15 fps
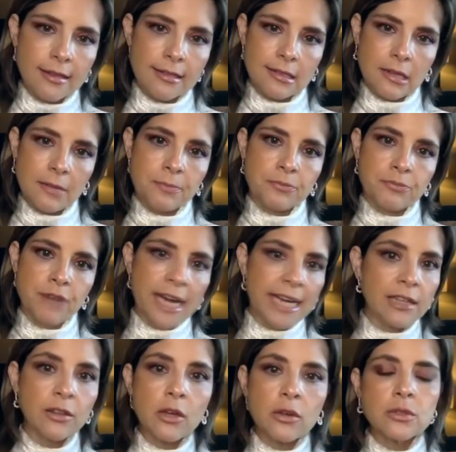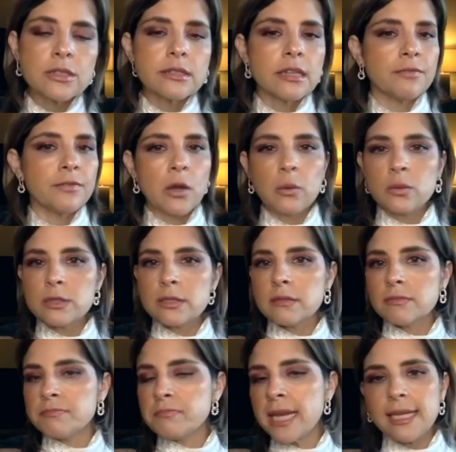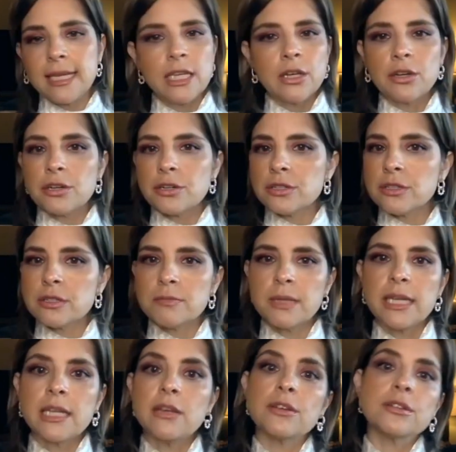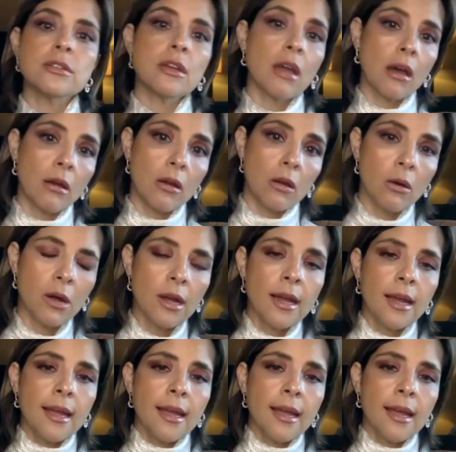I stopped writing those love notes many years ago.